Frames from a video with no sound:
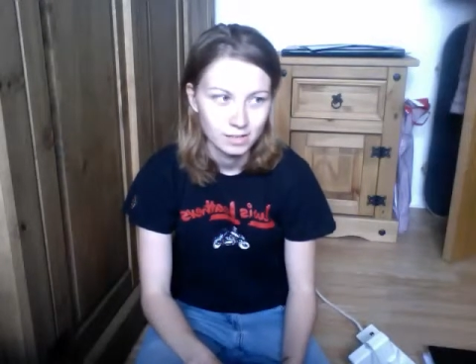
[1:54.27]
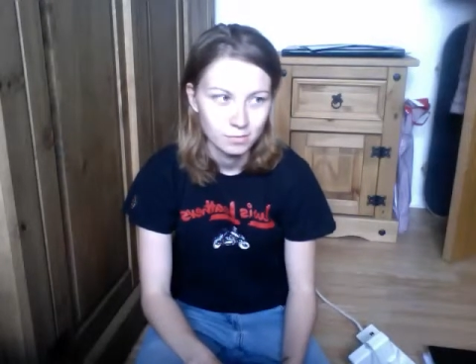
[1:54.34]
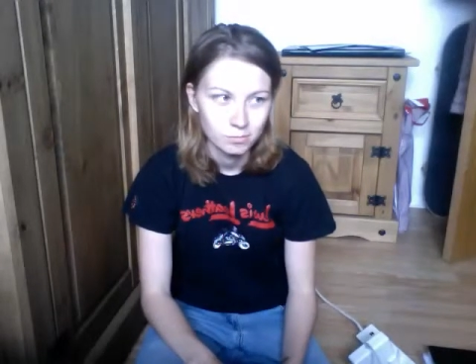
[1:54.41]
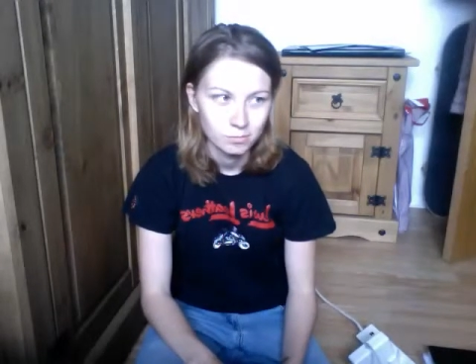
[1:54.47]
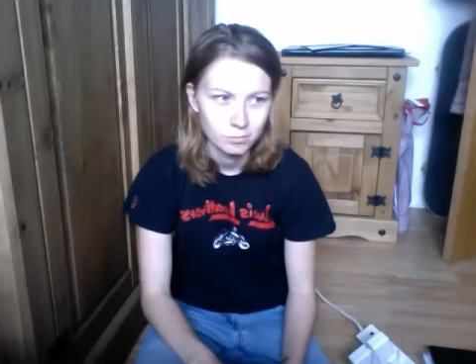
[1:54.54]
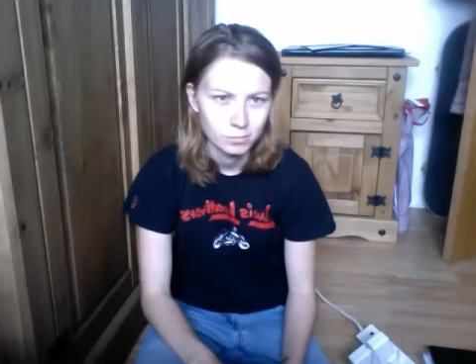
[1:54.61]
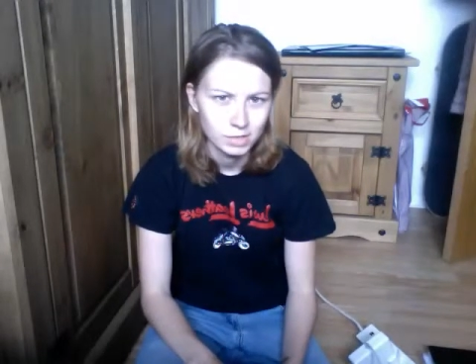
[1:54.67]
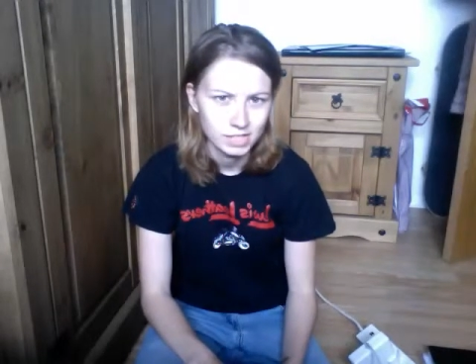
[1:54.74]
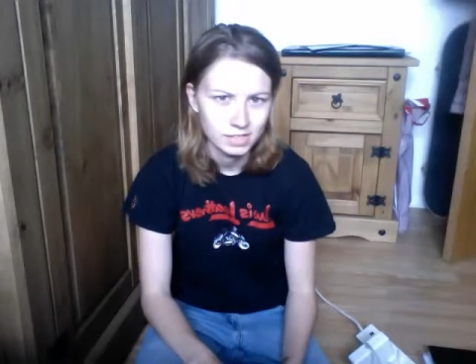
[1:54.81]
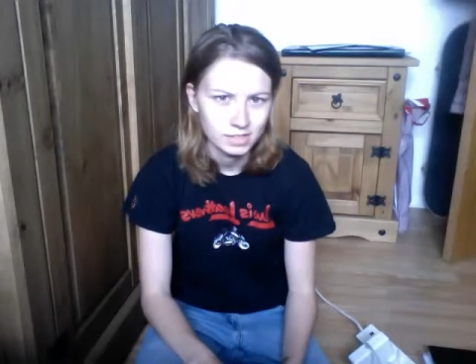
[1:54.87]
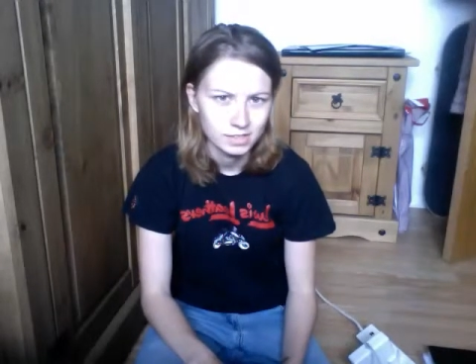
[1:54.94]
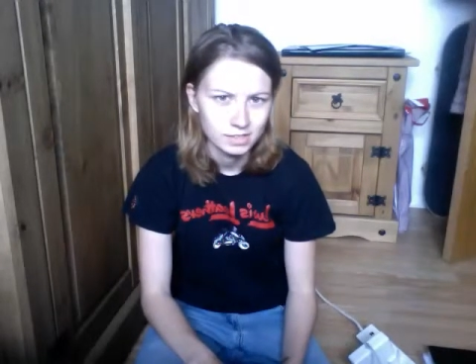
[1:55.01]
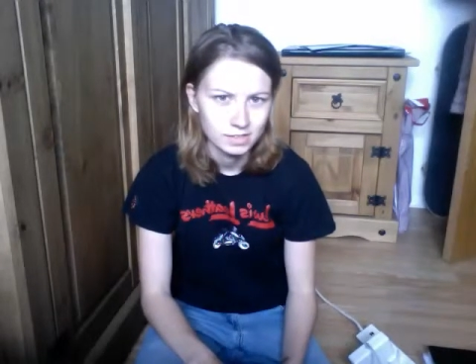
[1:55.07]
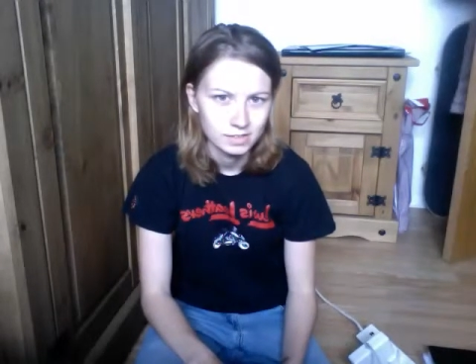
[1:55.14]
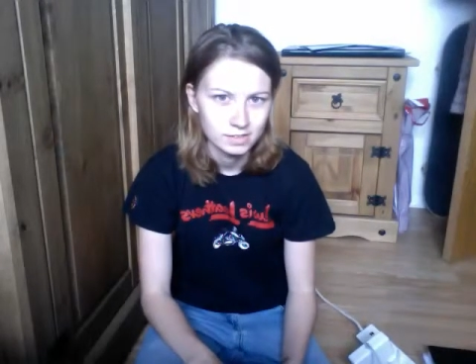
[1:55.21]
me.
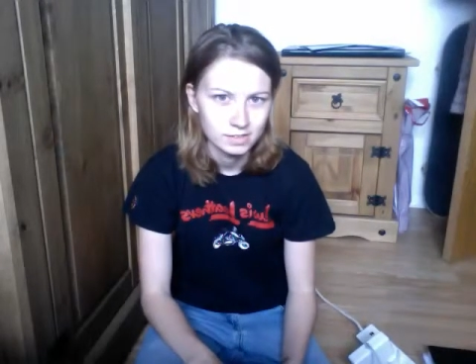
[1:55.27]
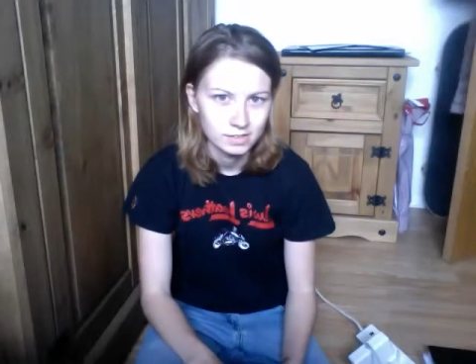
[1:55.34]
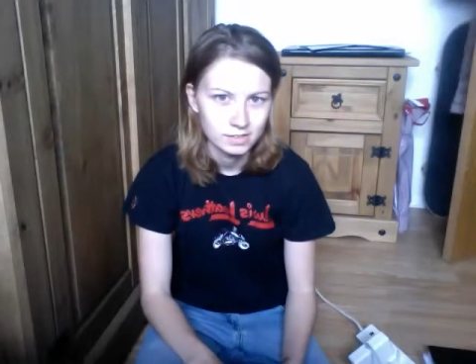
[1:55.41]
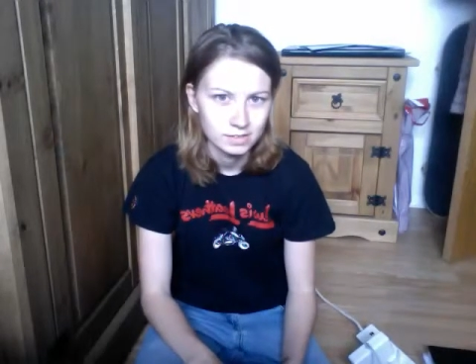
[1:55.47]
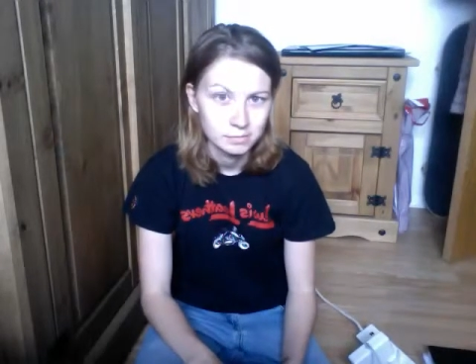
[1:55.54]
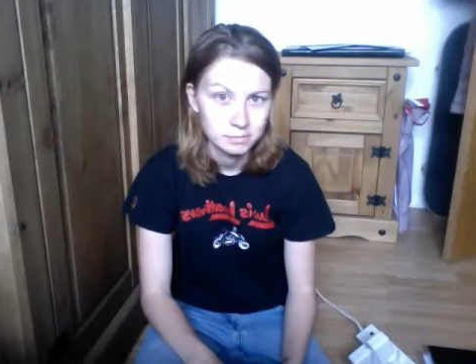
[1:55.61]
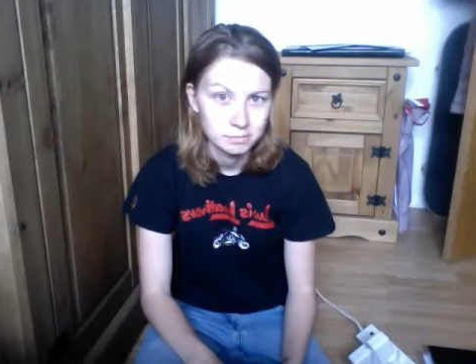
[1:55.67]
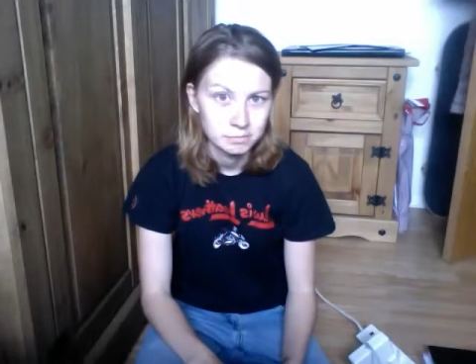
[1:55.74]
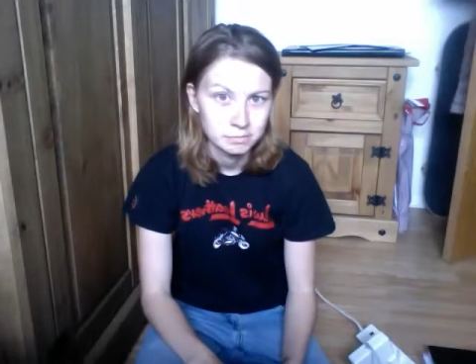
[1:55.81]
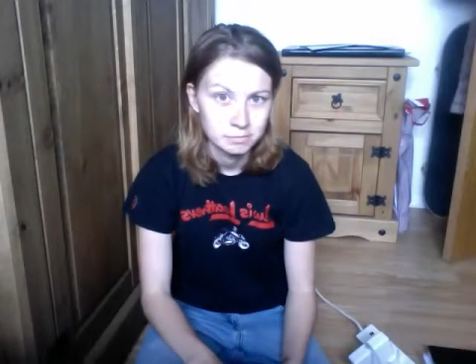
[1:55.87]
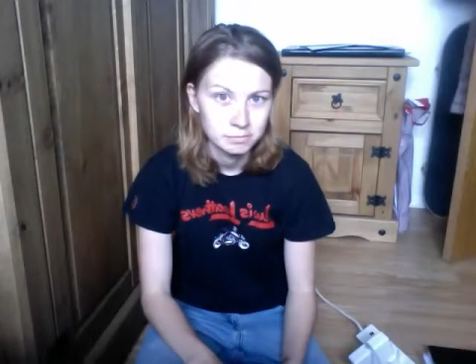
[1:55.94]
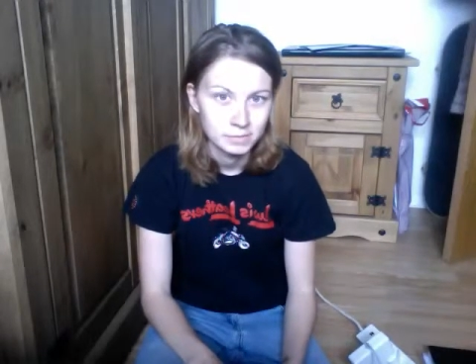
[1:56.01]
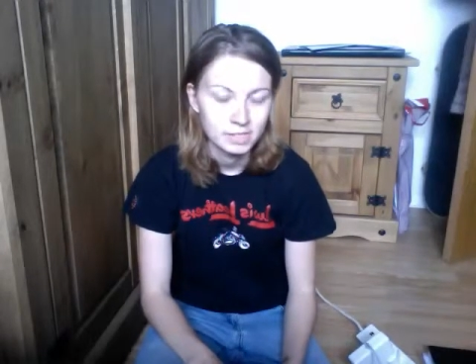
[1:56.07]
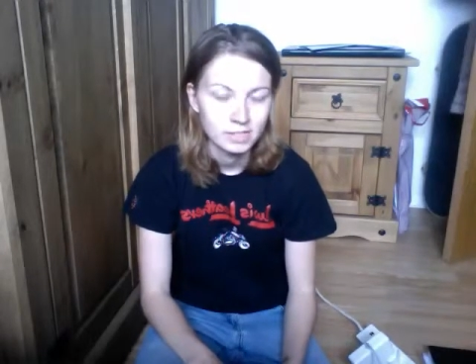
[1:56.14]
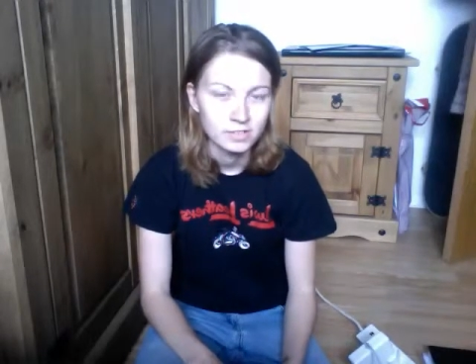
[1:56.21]

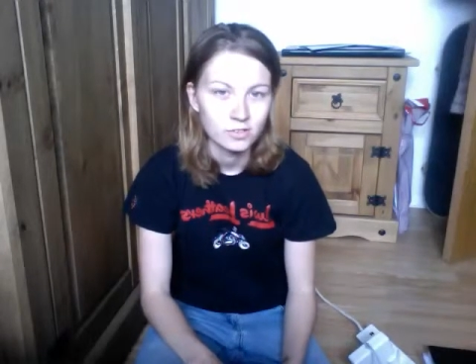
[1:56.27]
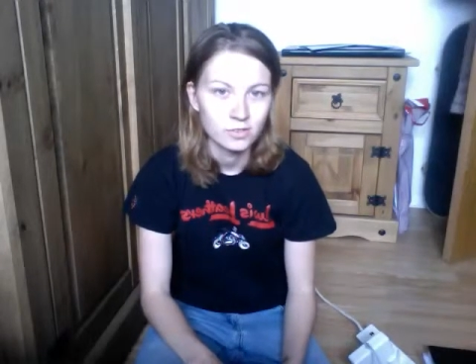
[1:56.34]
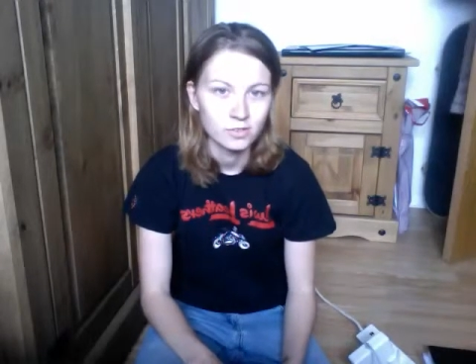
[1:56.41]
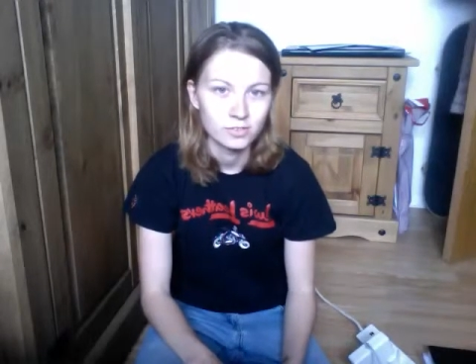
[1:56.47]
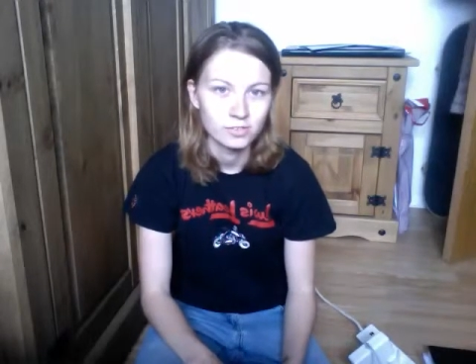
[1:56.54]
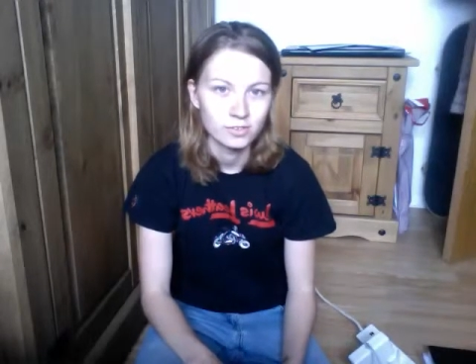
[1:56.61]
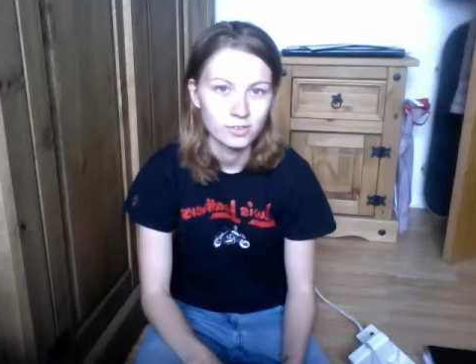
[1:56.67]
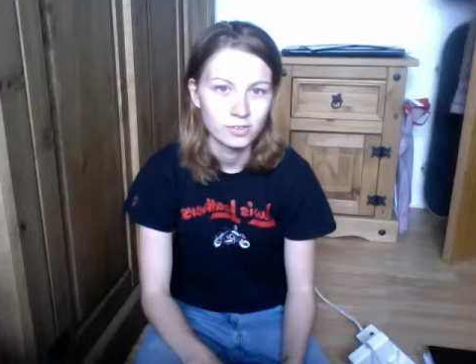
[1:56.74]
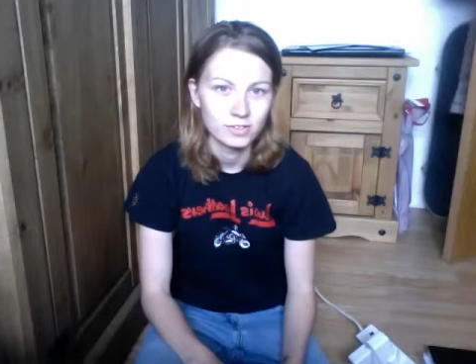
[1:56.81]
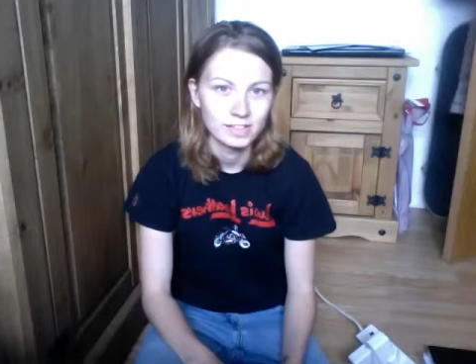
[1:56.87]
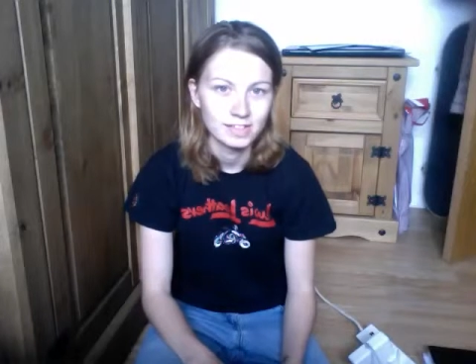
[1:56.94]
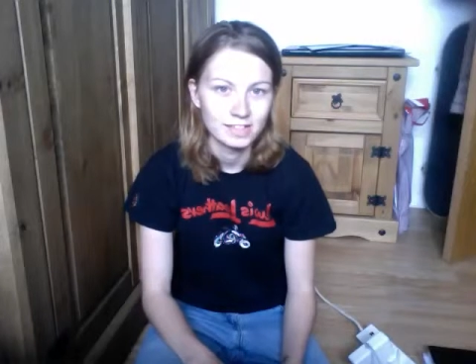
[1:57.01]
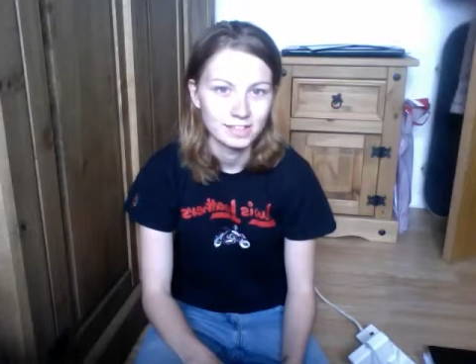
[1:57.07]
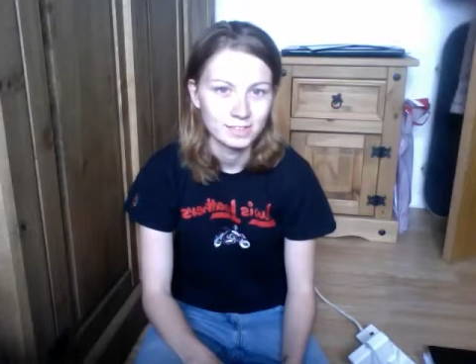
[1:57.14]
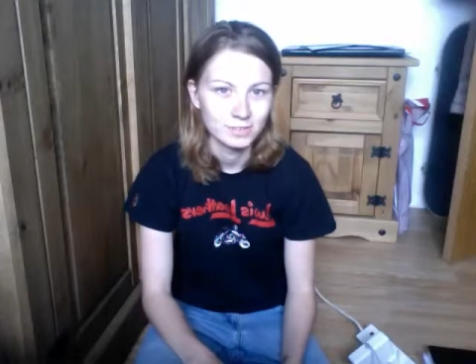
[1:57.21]
Not
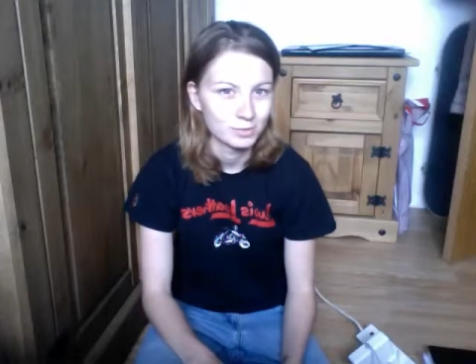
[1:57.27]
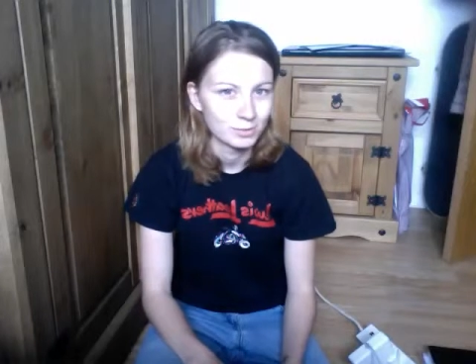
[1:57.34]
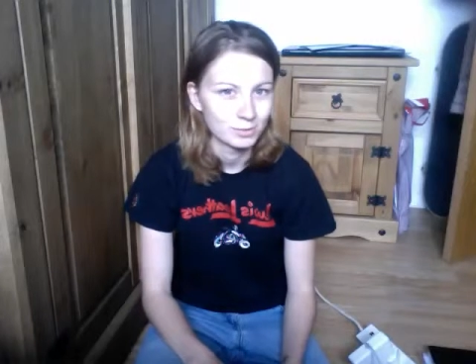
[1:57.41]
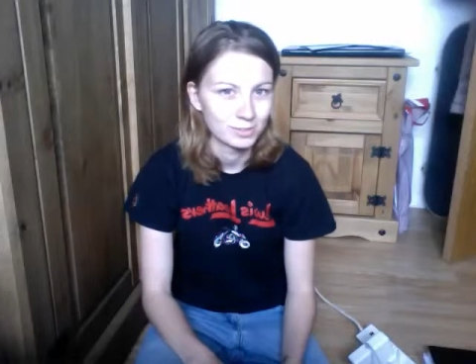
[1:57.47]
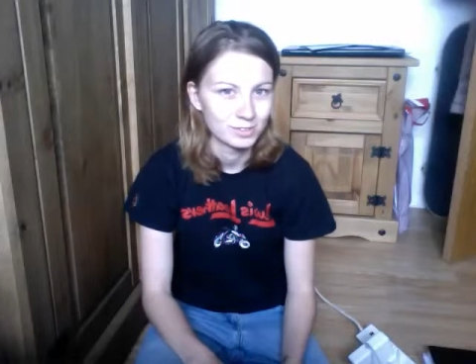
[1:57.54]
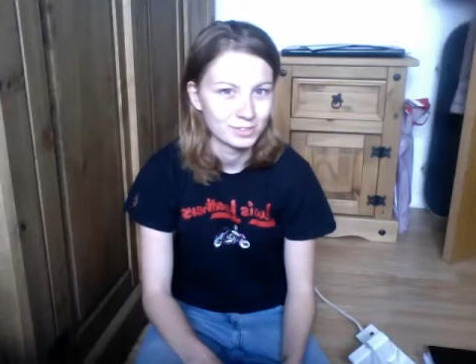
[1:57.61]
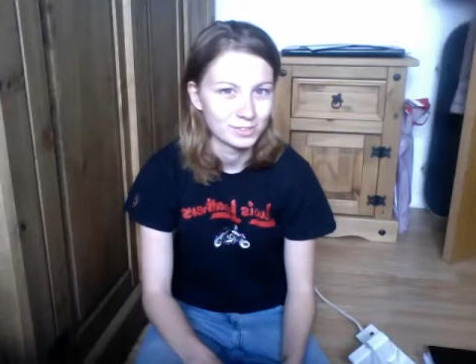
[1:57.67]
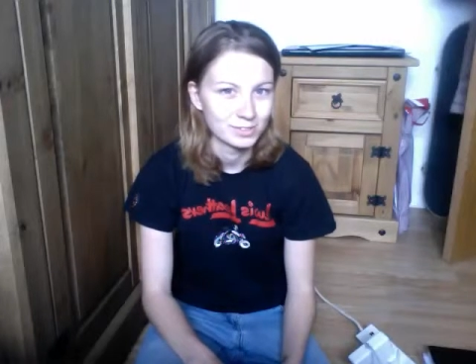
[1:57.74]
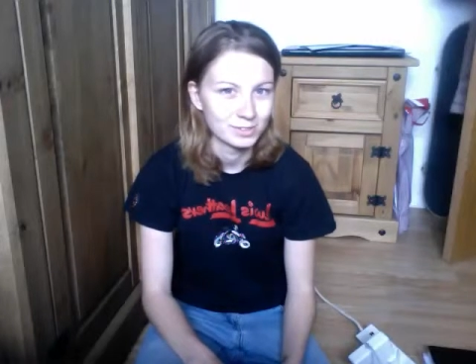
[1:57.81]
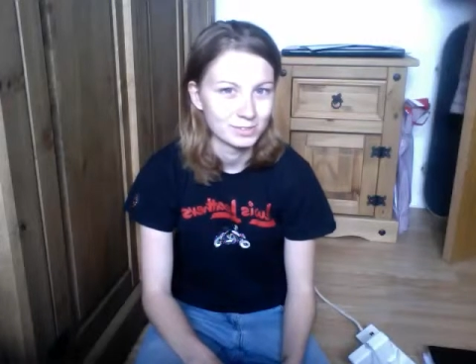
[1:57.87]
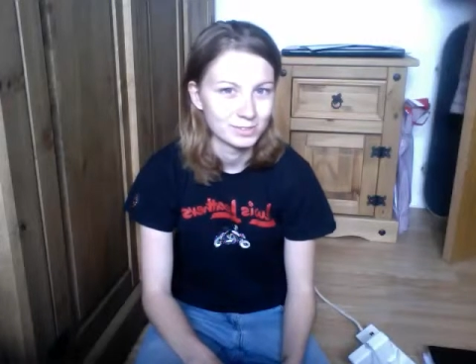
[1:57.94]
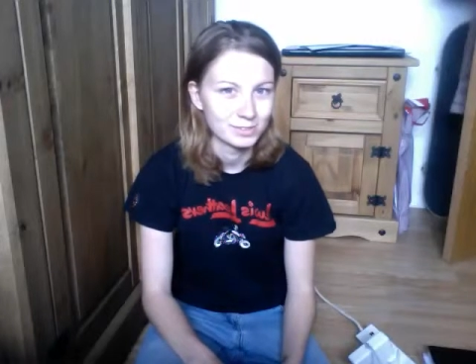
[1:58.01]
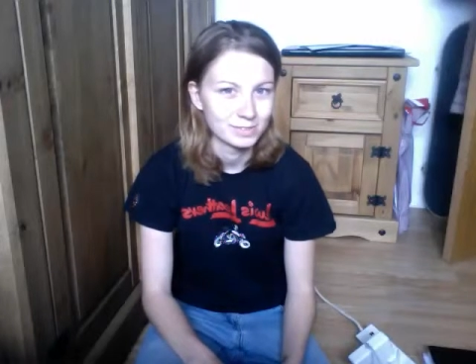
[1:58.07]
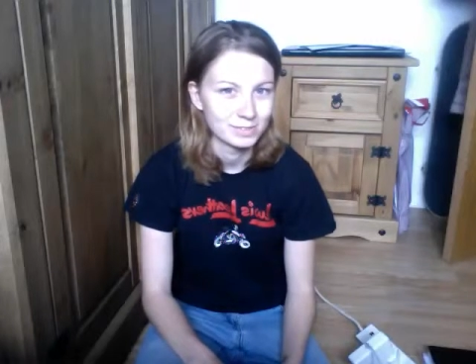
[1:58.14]
nearly as cool as you,